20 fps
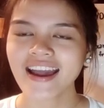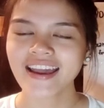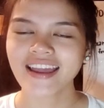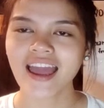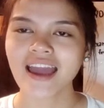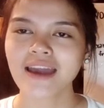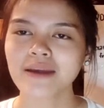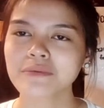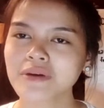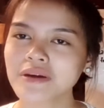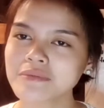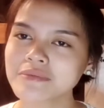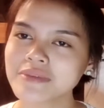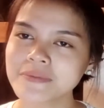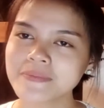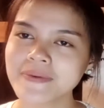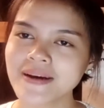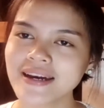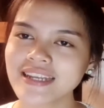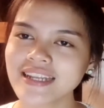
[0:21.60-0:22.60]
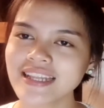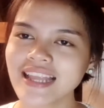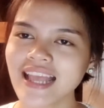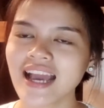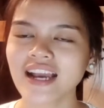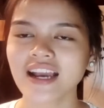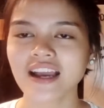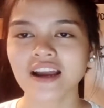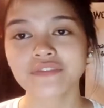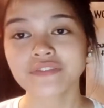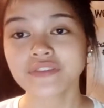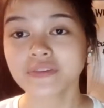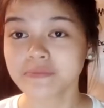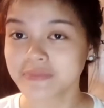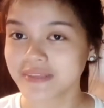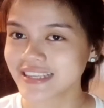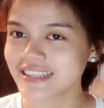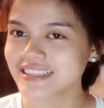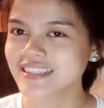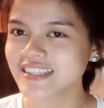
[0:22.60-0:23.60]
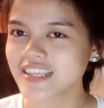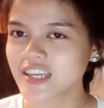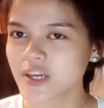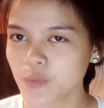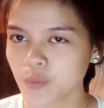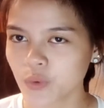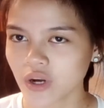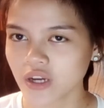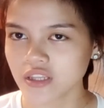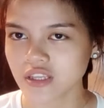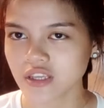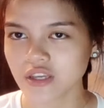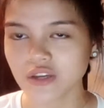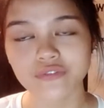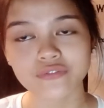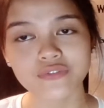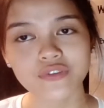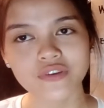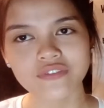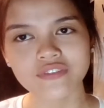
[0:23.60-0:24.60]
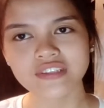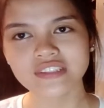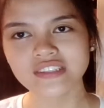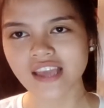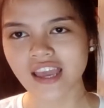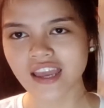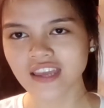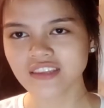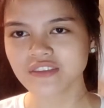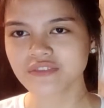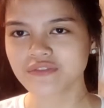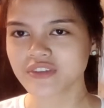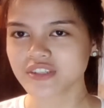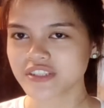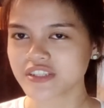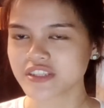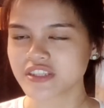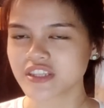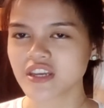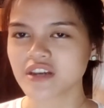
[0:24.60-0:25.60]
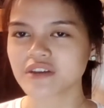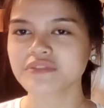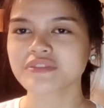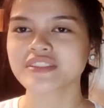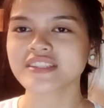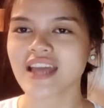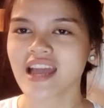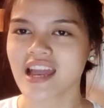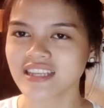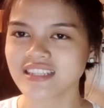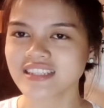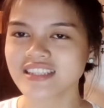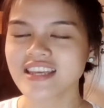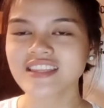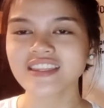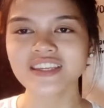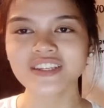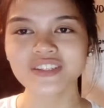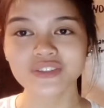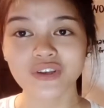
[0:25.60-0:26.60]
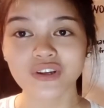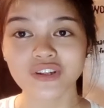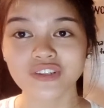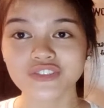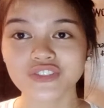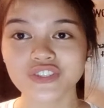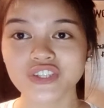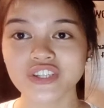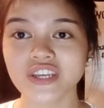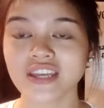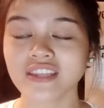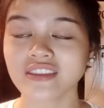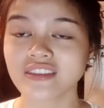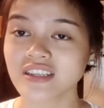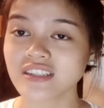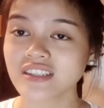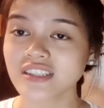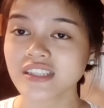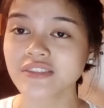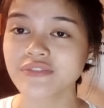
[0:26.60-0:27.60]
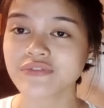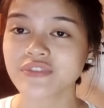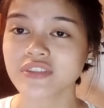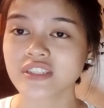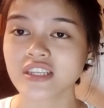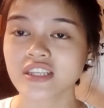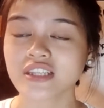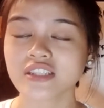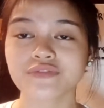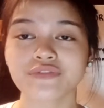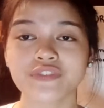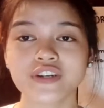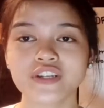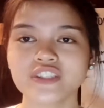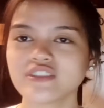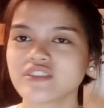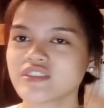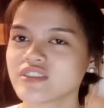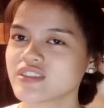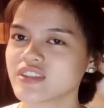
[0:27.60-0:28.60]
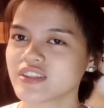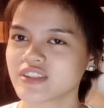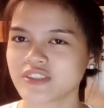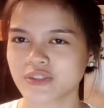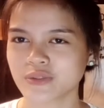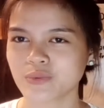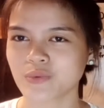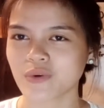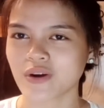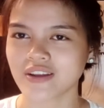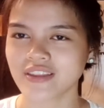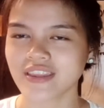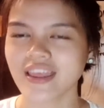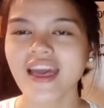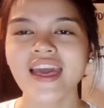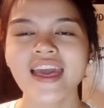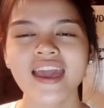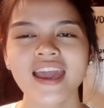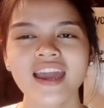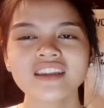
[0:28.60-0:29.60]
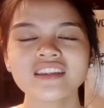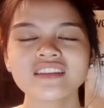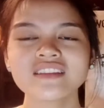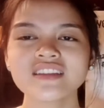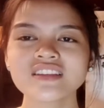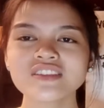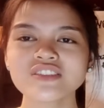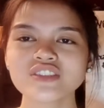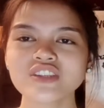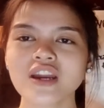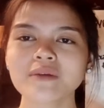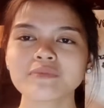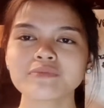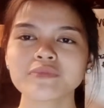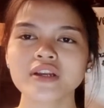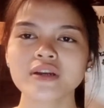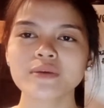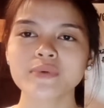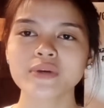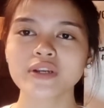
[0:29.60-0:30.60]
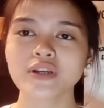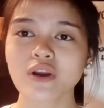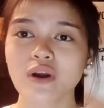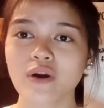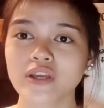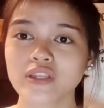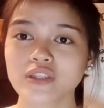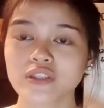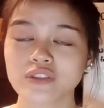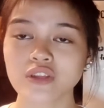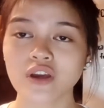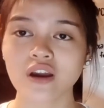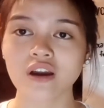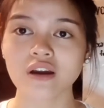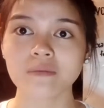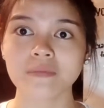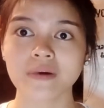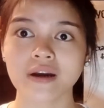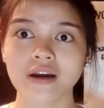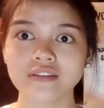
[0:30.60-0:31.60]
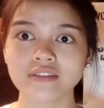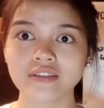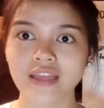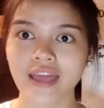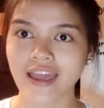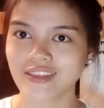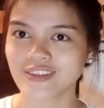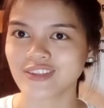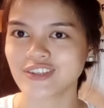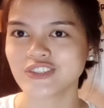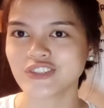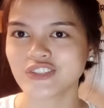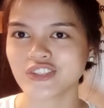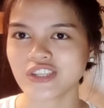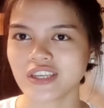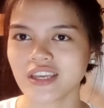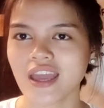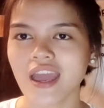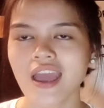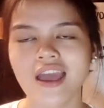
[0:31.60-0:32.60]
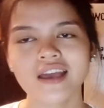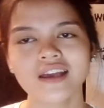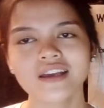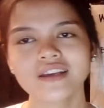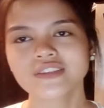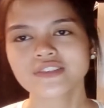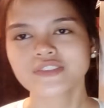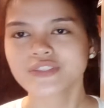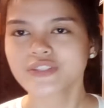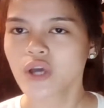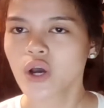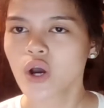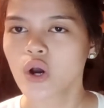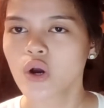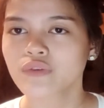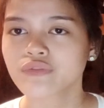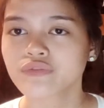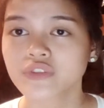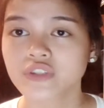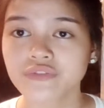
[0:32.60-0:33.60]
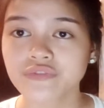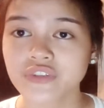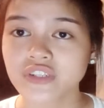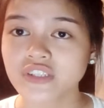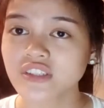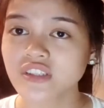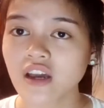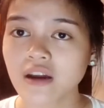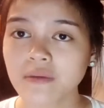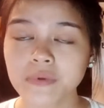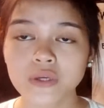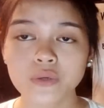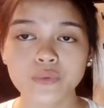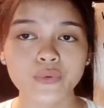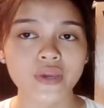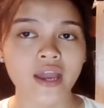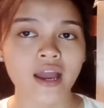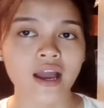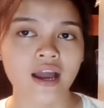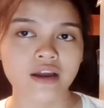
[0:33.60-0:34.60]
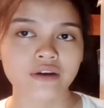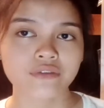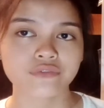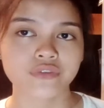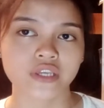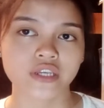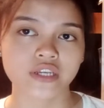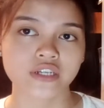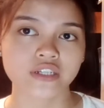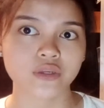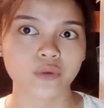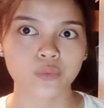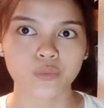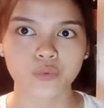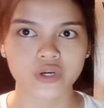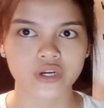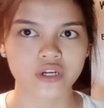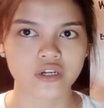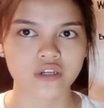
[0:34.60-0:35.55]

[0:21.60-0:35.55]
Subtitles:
I'm Camille from BSCE 1E of Nueva University of Science and Technology, and this is Physics for Engineers 1. And in this chapter, we're going to talk about energy. So, for the first topic, we have here the work.